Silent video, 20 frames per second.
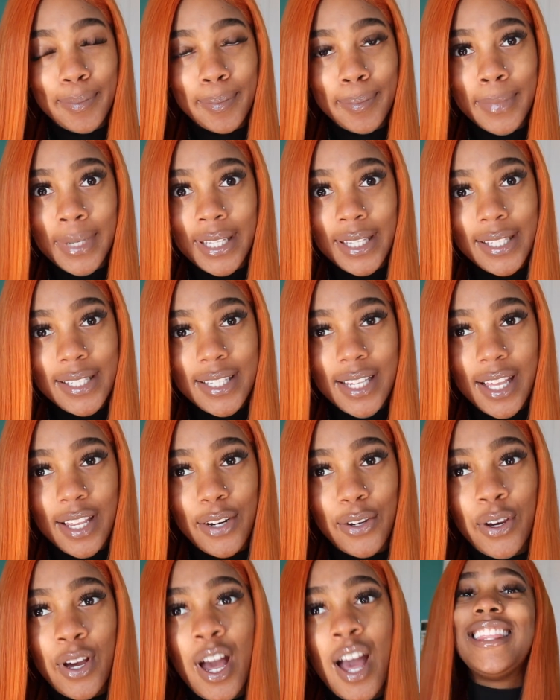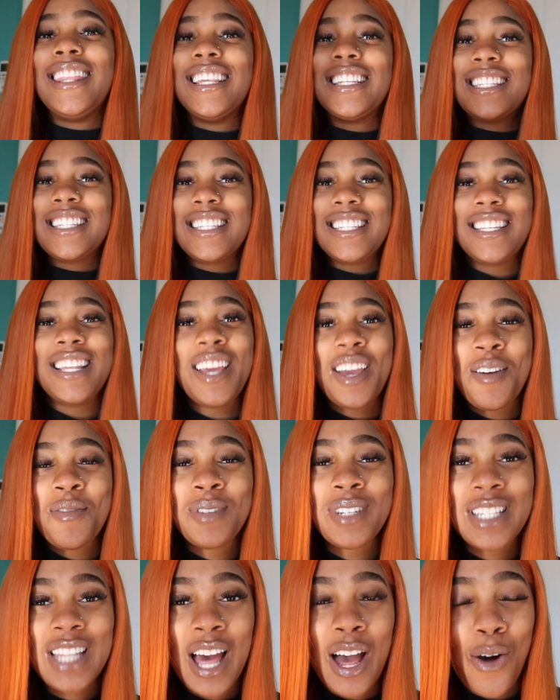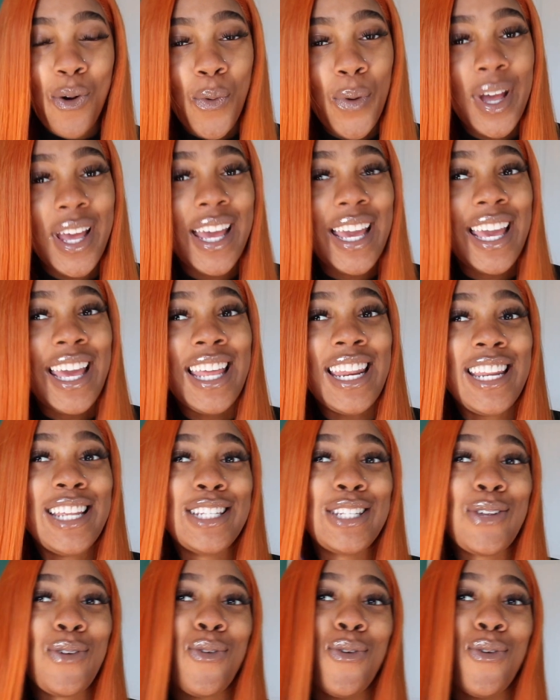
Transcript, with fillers: by the title, this is an Amazon wig and it's